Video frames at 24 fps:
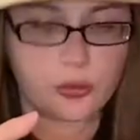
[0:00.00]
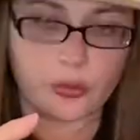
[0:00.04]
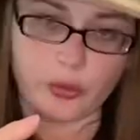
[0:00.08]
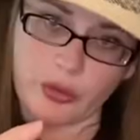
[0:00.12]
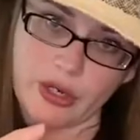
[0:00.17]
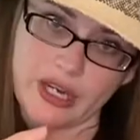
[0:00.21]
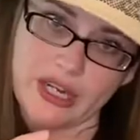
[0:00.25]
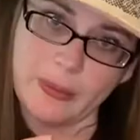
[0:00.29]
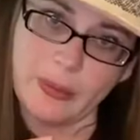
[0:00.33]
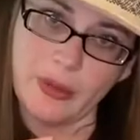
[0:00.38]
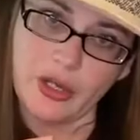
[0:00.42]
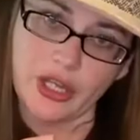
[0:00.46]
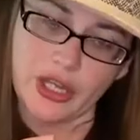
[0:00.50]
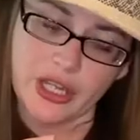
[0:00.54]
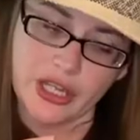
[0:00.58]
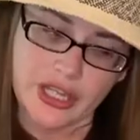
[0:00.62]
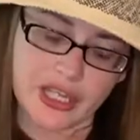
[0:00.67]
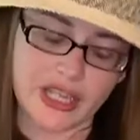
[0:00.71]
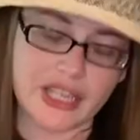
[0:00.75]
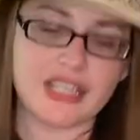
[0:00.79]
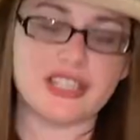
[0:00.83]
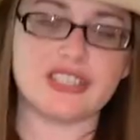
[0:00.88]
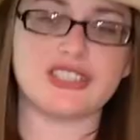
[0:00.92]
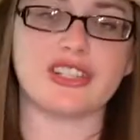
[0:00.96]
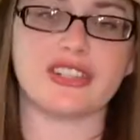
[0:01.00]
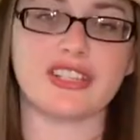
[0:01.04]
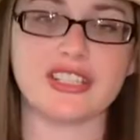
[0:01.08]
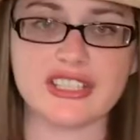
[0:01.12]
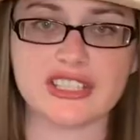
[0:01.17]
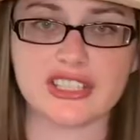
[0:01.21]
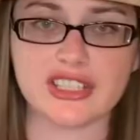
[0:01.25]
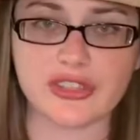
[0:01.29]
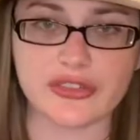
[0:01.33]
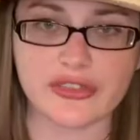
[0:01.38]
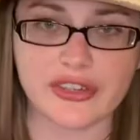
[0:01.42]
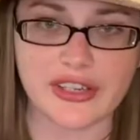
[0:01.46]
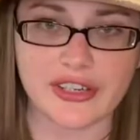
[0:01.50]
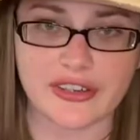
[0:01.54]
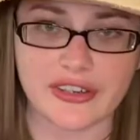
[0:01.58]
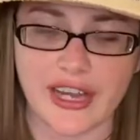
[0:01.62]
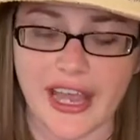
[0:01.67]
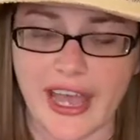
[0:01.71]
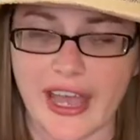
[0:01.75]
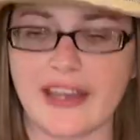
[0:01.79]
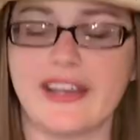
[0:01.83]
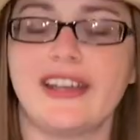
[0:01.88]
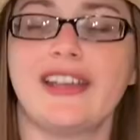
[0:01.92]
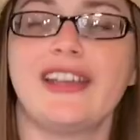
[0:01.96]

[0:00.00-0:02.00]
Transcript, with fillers: read a book. So this is the reader hat.